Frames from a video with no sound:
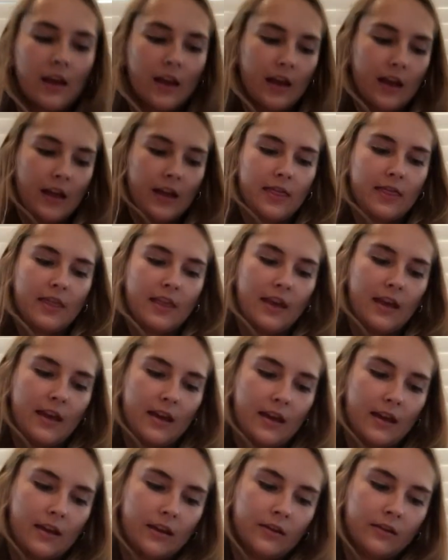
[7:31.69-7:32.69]
And
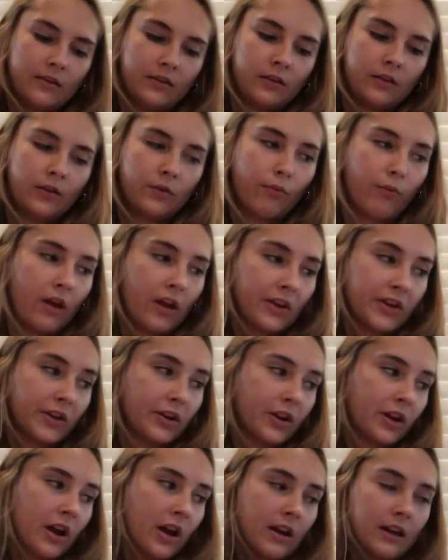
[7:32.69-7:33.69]
then while you're
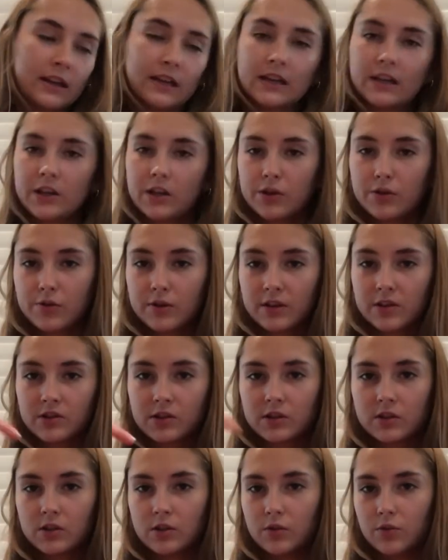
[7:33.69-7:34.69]
cutting, you can
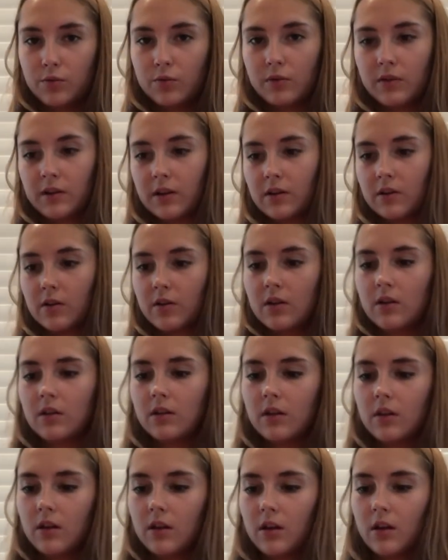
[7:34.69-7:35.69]
just do little
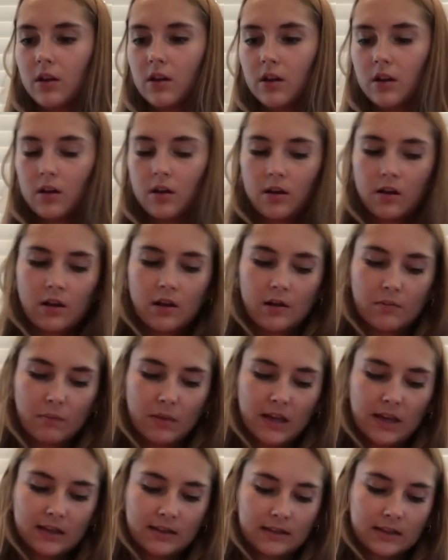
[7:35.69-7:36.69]

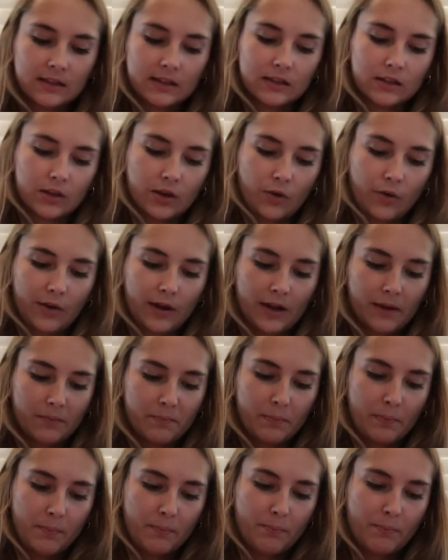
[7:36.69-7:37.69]
pieces going
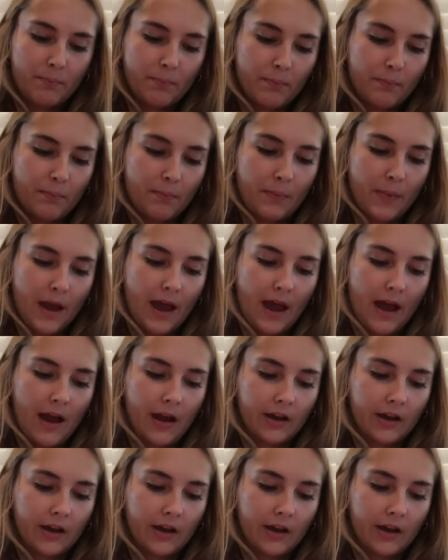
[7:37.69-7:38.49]
back